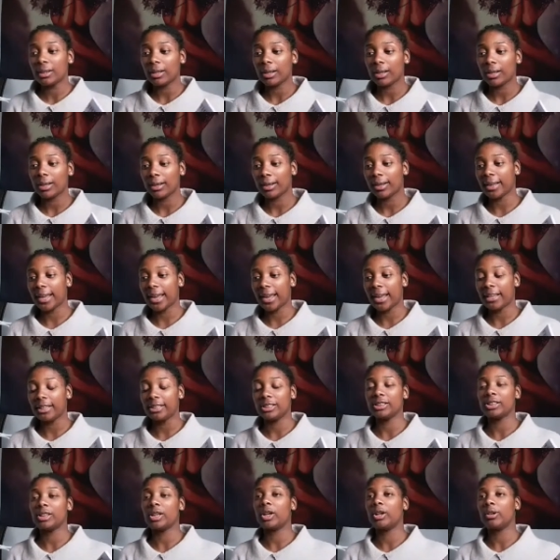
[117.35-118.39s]
okay,
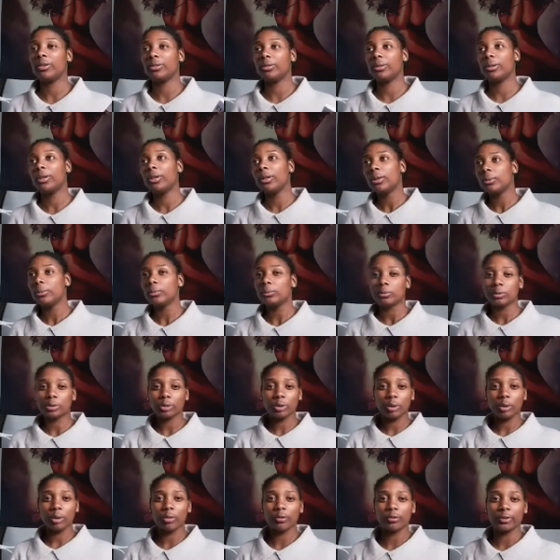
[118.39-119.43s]
so
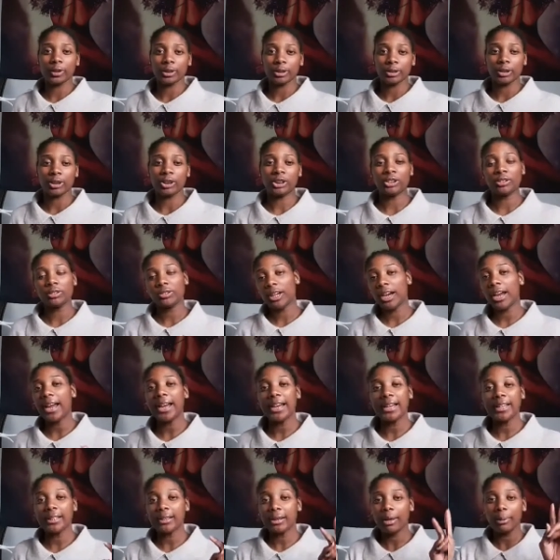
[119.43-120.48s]
sort of
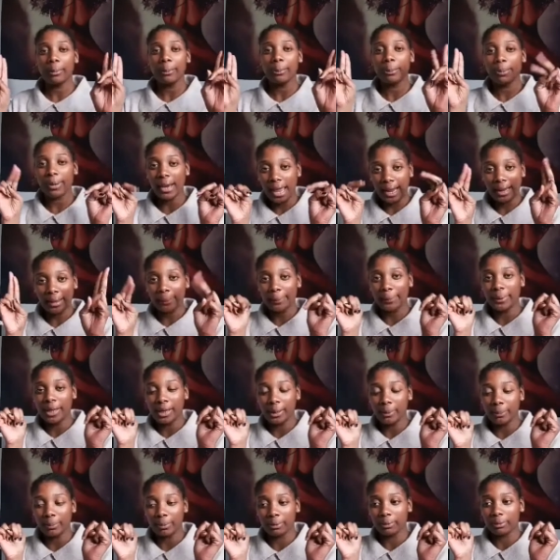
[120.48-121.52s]
train black
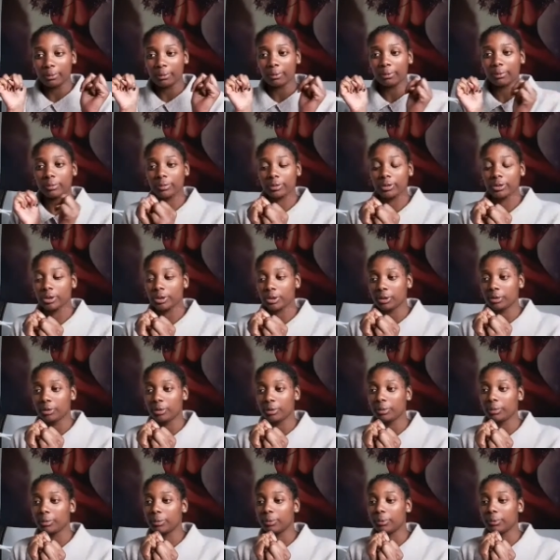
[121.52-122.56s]
people
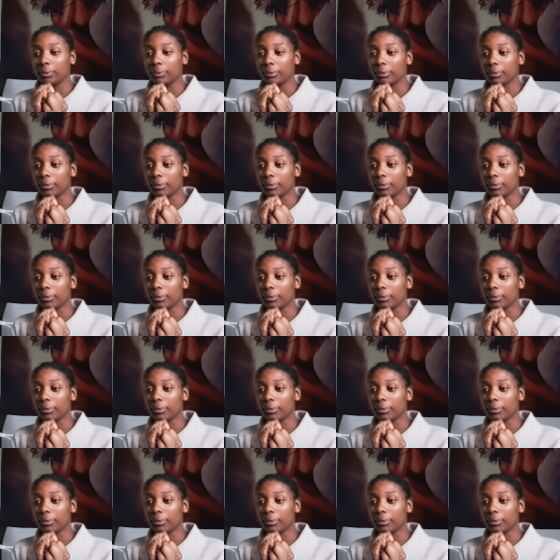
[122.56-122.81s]
to